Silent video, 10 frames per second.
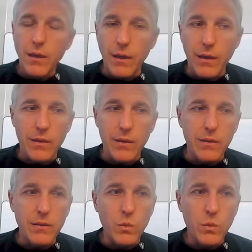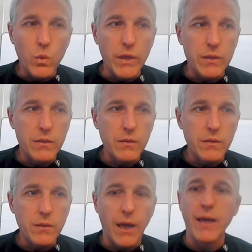And what
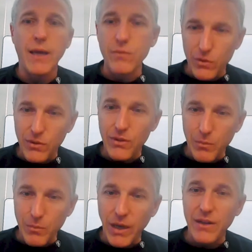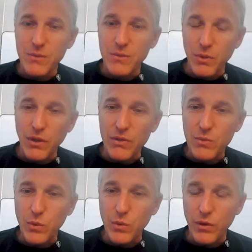I have learned in my
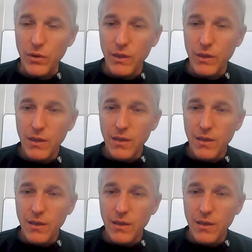experience with